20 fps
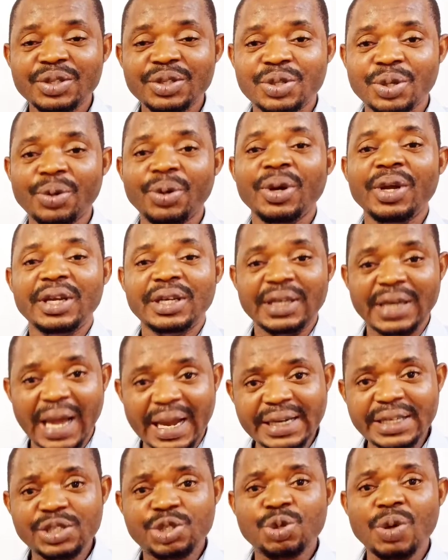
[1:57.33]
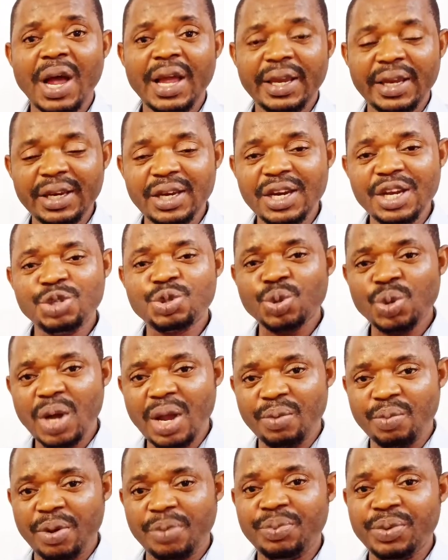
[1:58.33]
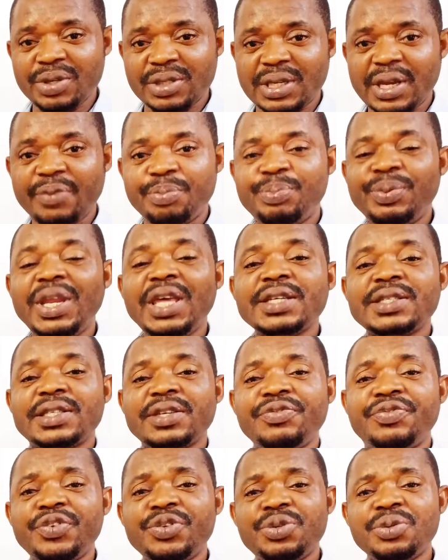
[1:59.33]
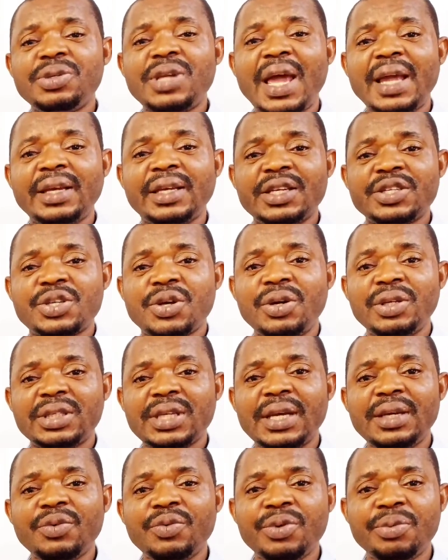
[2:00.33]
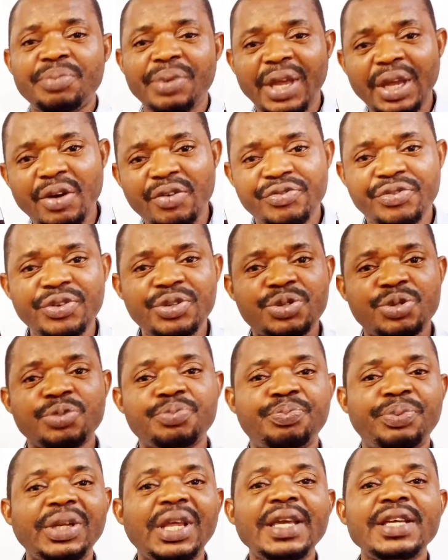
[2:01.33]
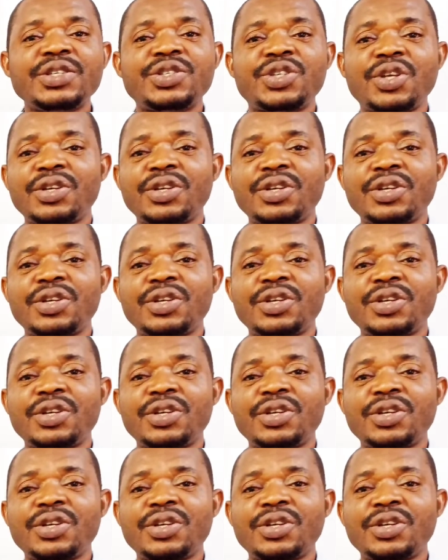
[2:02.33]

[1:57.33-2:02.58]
So that is why you need to equip yourself. Please, if you do like this content, we beg of you to please